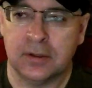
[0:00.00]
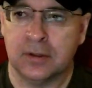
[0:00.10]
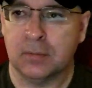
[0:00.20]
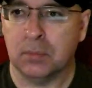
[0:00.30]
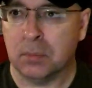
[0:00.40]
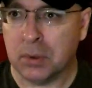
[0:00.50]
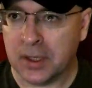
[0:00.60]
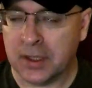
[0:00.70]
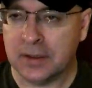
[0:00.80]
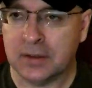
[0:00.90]
but
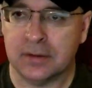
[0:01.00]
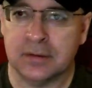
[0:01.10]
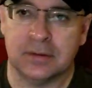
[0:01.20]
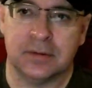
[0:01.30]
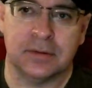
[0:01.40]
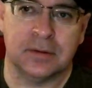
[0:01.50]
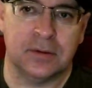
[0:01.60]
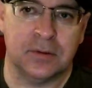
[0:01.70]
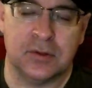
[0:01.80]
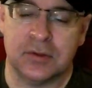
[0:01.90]
it's
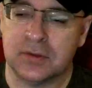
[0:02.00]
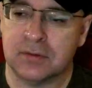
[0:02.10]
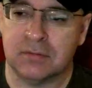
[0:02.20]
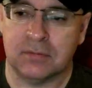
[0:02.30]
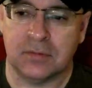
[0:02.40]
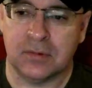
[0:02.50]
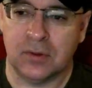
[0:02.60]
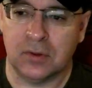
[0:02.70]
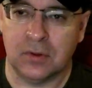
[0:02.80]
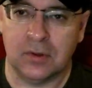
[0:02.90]
just,
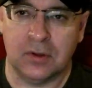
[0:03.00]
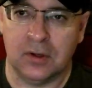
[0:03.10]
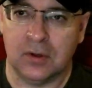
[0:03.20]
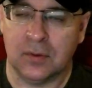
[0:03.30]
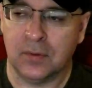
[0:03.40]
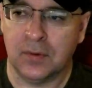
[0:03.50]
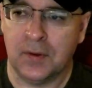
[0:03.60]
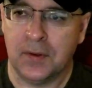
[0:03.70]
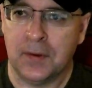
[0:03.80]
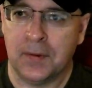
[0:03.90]
you know,
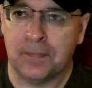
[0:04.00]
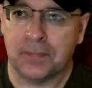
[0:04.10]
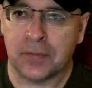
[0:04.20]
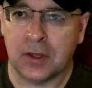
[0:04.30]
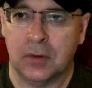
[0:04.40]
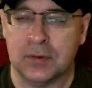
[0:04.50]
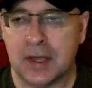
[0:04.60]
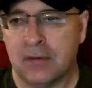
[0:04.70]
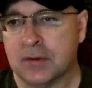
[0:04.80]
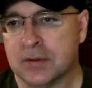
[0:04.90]
he was having
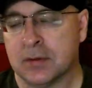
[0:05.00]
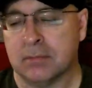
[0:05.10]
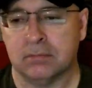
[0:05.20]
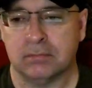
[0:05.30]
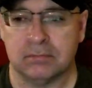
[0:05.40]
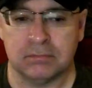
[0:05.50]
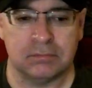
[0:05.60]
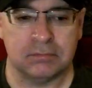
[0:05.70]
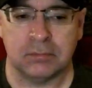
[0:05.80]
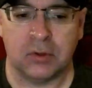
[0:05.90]
some
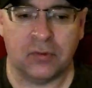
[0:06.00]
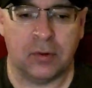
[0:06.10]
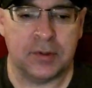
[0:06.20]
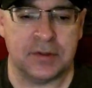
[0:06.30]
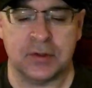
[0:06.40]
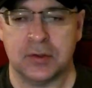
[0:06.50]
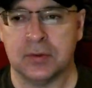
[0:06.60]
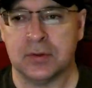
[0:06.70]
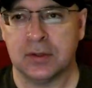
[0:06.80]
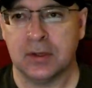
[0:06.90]
performance issues,
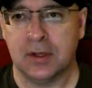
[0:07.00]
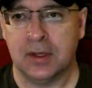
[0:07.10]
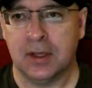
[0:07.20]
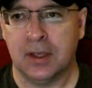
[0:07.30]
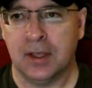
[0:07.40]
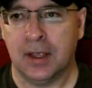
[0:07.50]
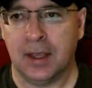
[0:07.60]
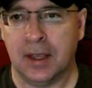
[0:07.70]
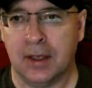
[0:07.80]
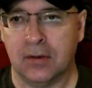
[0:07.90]

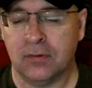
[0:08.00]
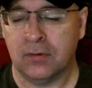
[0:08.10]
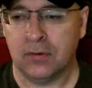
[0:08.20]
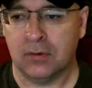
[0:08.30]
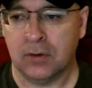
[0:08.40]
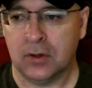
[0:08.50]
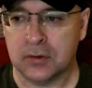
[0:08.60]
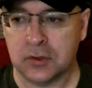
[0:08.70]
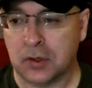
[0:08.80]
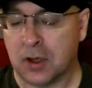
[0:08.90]
and it was a good
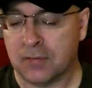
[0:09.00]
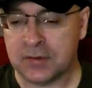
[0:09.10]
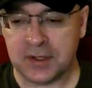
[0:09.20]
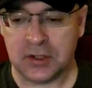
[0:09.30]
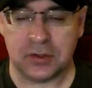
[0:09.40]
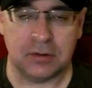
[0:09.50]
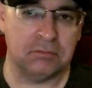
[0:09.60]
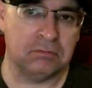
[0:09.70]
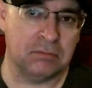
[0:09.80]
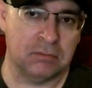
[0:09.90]
conversation.
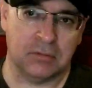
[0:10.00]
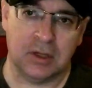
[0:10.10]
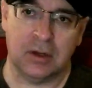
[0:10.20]
You know,